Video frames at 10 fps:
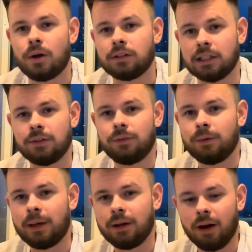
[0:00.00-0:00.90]
So that's it for
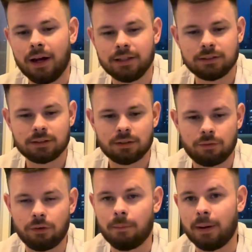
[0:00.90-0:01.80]
me, guys,
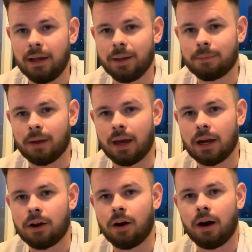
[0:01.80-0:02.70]
from me,
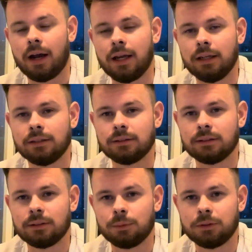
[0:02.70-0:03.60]
and I
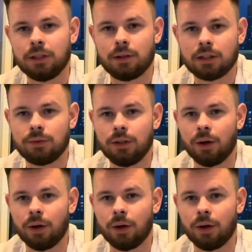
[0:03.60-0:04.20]
will see you in the next video.